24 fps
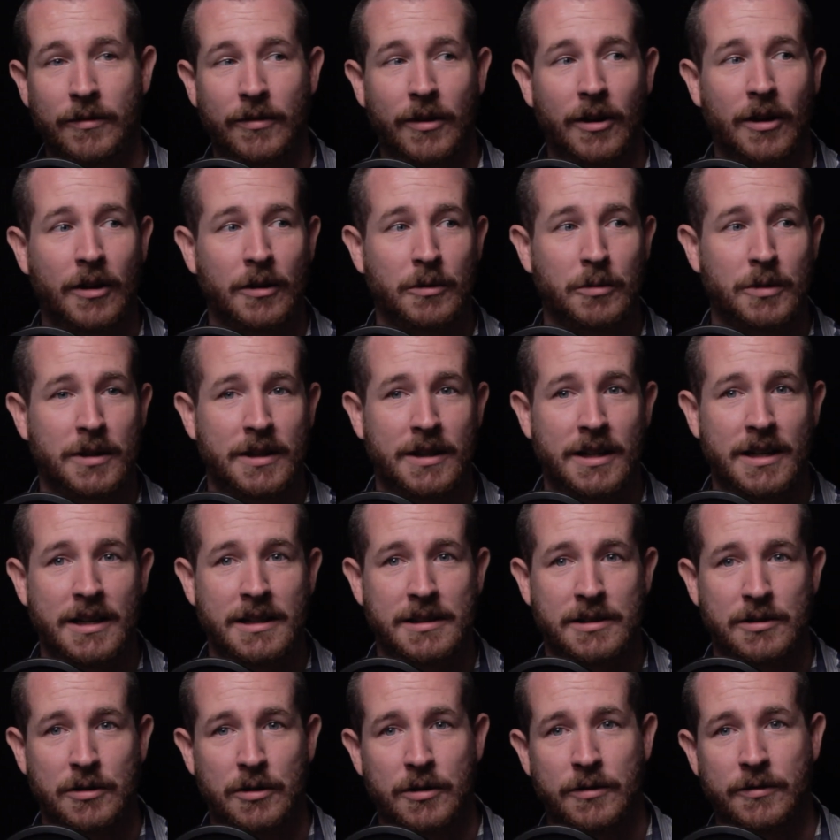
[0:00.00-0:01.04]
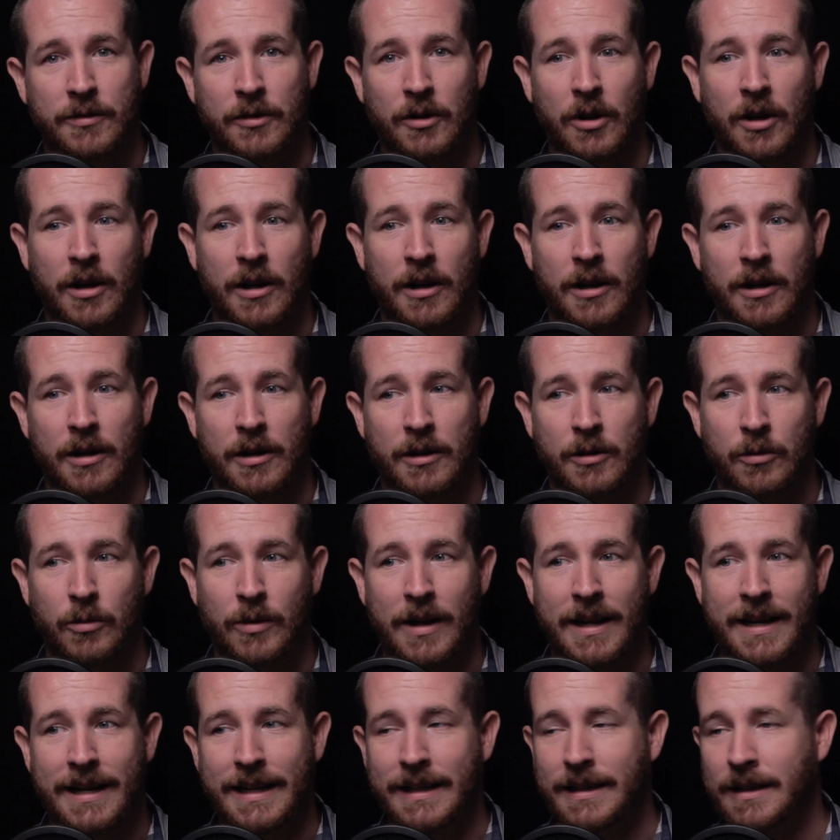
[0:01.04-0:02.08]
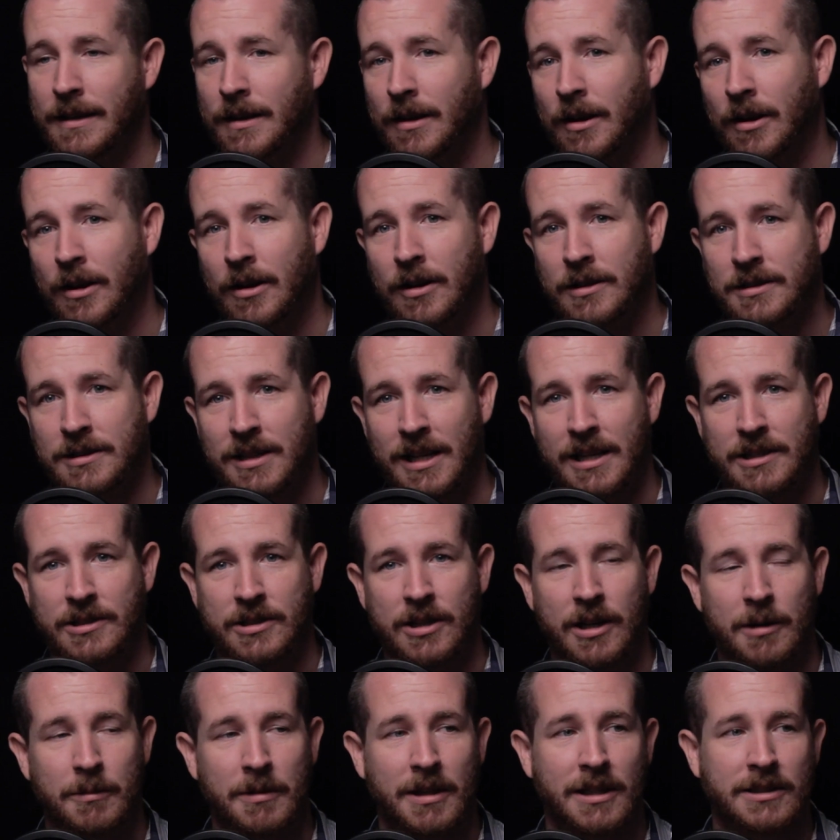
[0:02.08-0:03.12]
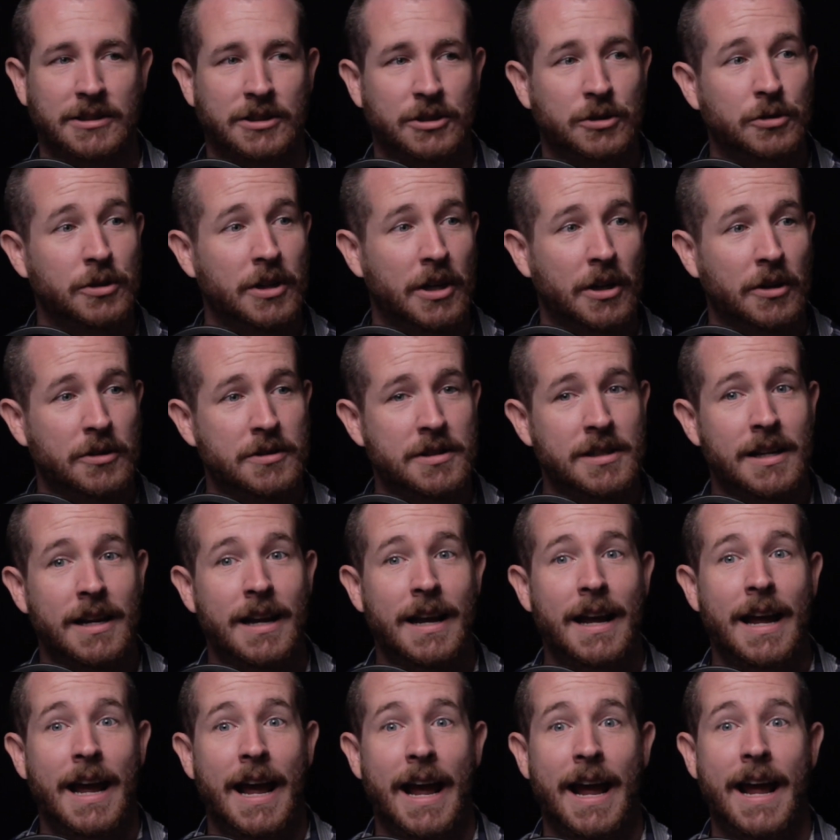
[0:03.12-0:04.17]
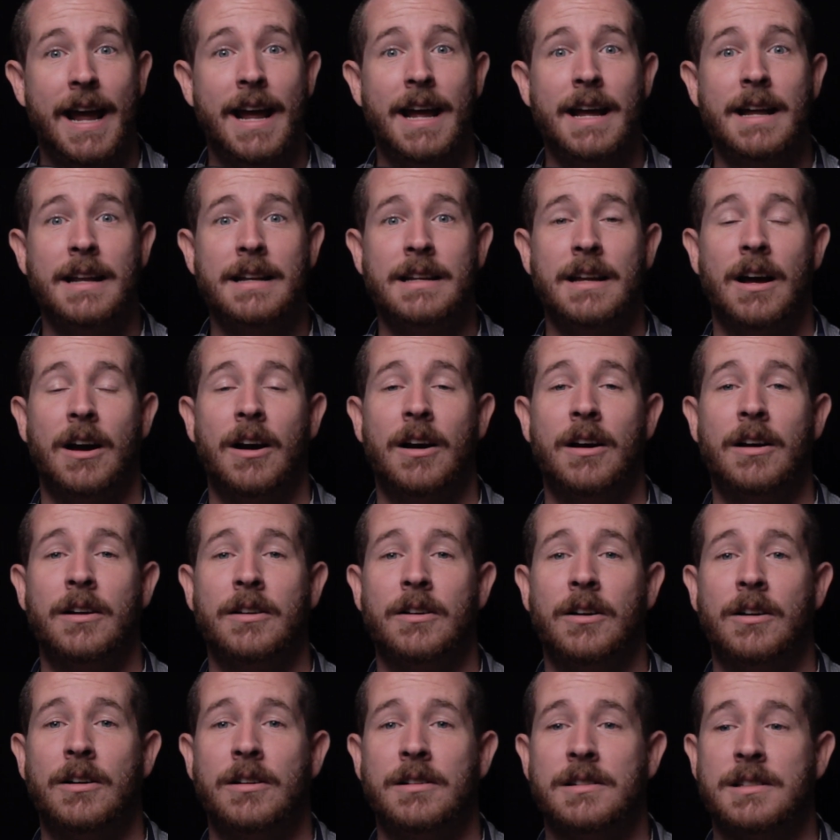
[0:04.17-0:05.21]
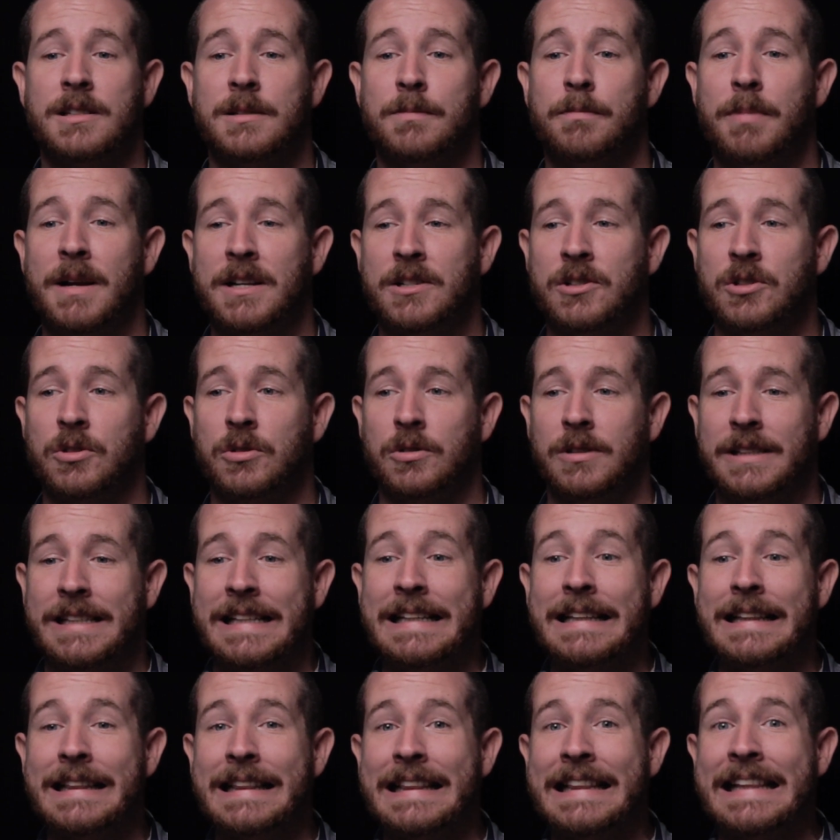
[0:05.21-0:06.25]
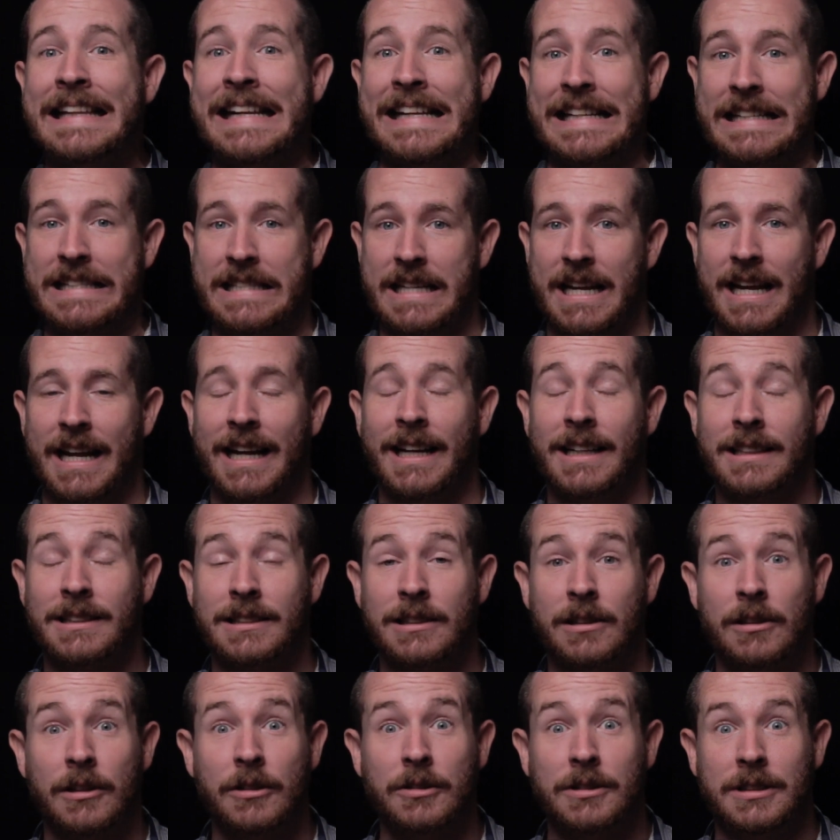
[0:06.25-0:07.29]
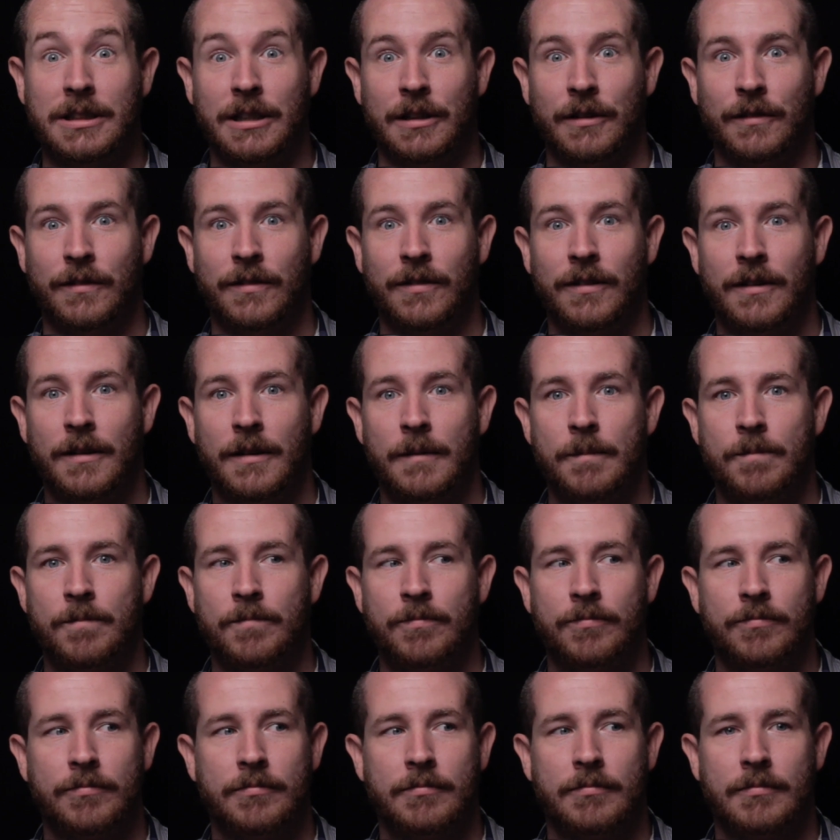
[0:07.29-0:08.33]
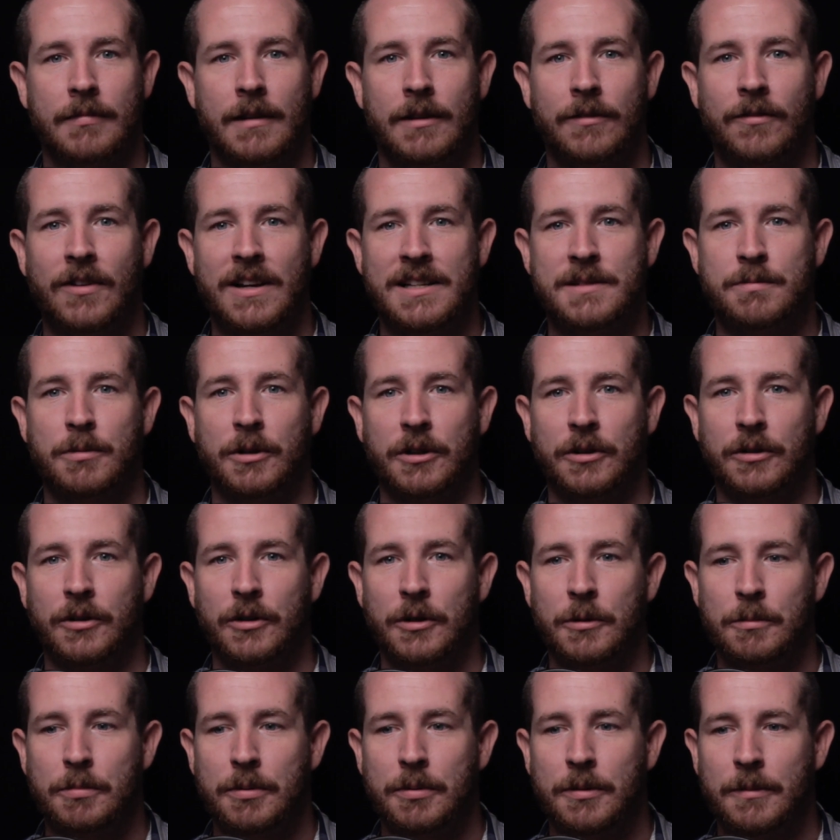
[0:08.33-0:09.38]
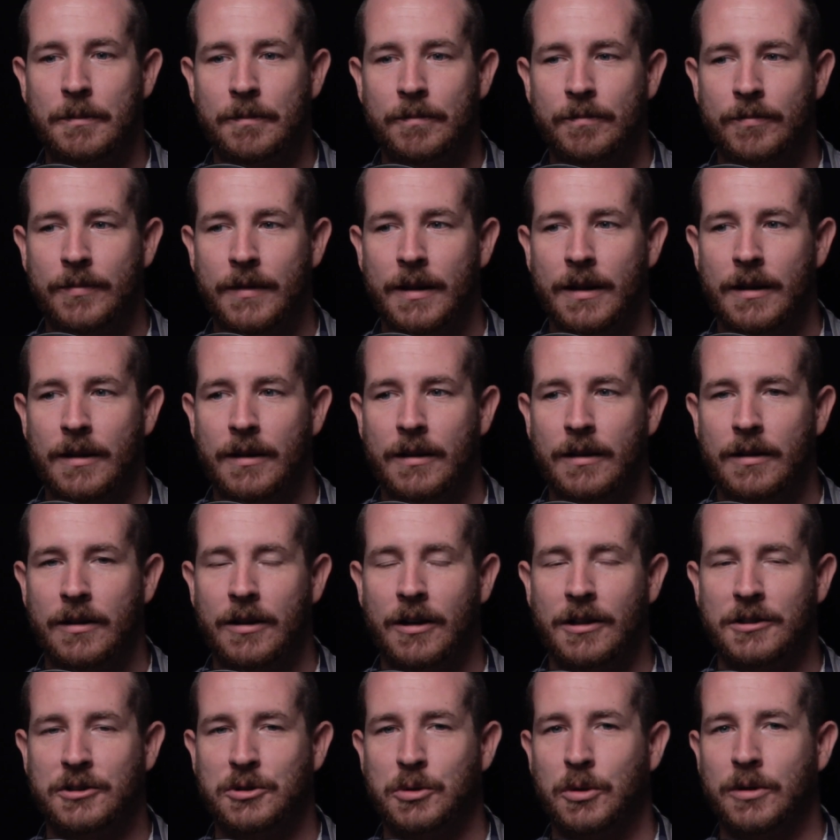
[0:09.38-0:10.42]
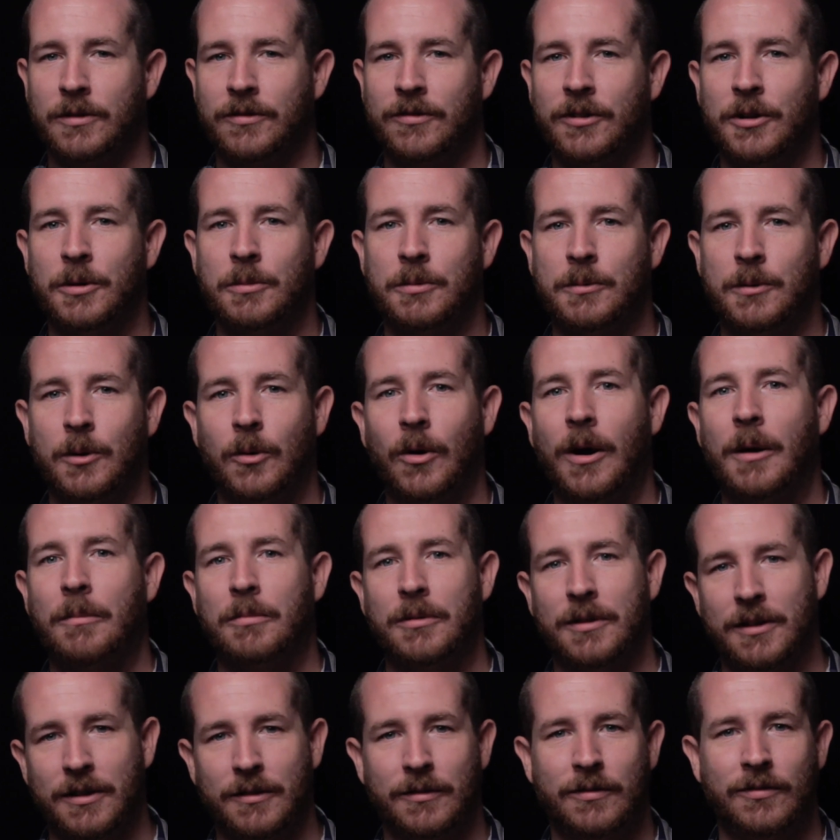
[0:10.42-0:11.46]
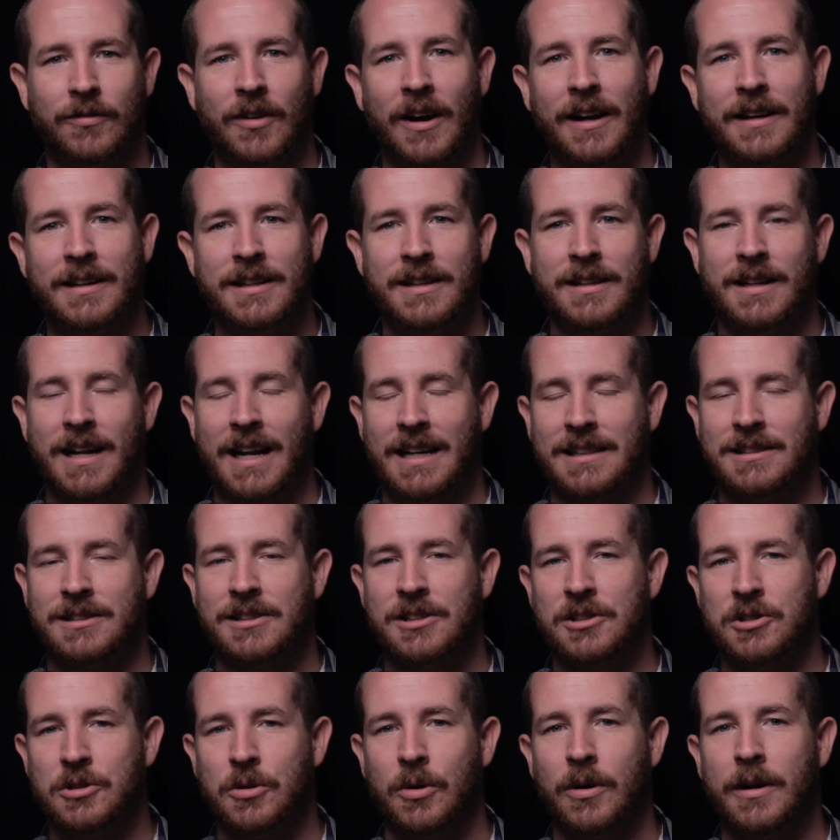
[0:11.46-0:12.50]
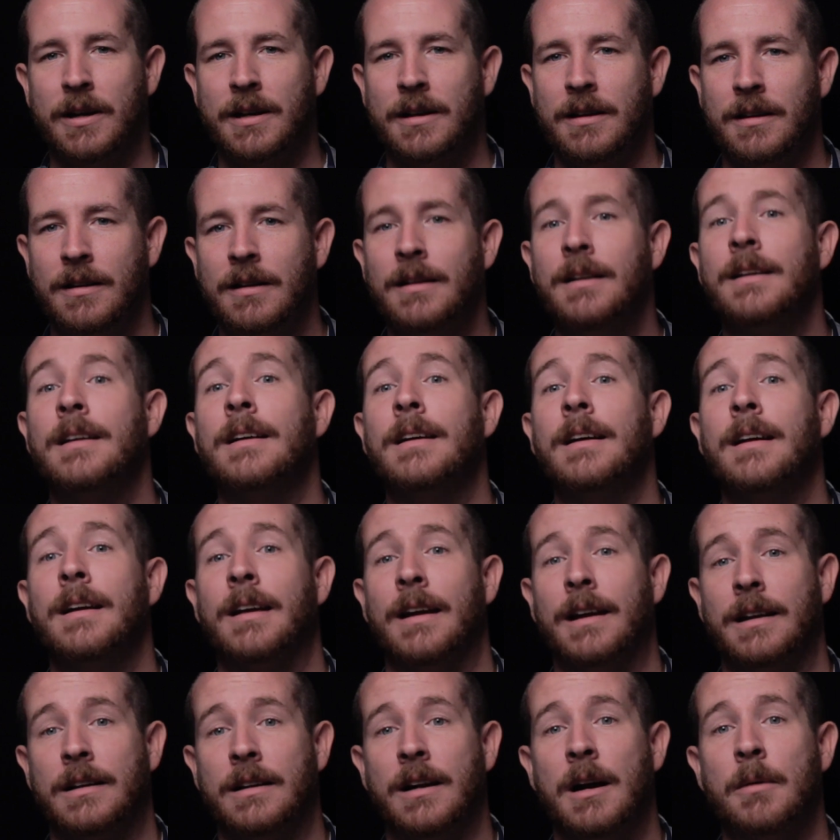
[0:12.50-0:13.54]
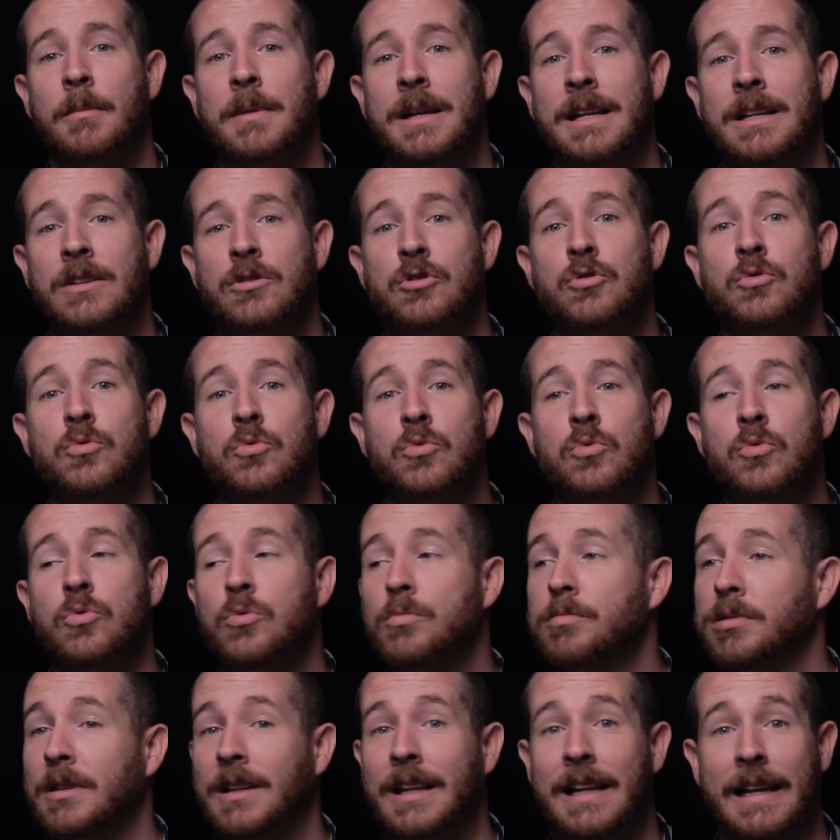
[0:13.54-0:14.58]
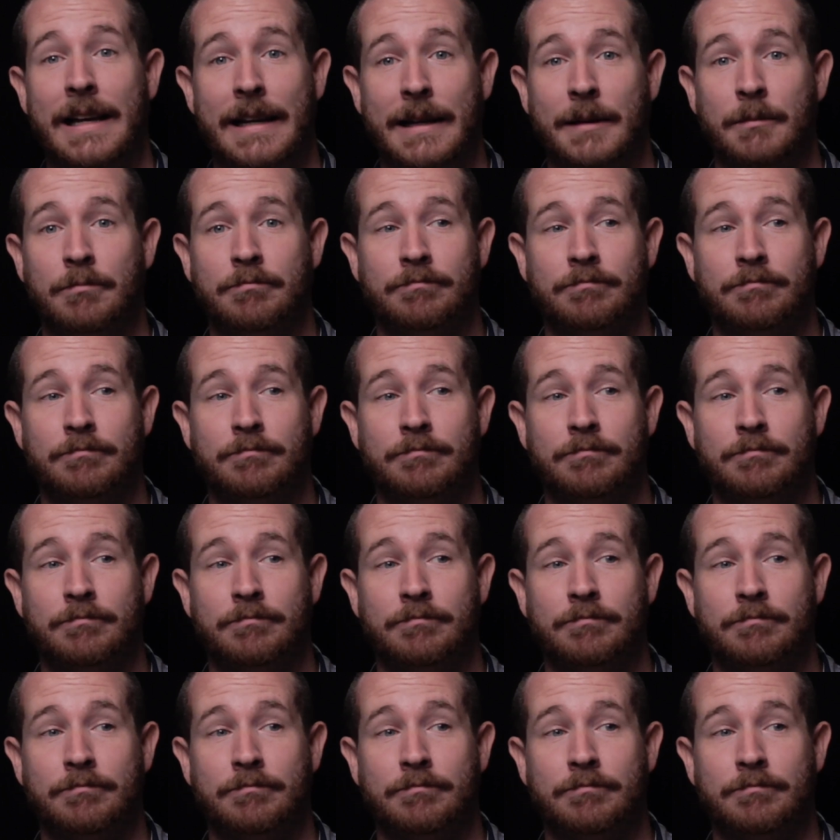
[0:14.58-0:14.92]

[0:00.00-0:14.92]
involved with us over on Reddit, r/Carmeline Studios, and on our special elite exclusive Facebook group called Short Film Cooperative. Find it, ask to join, and come in to play.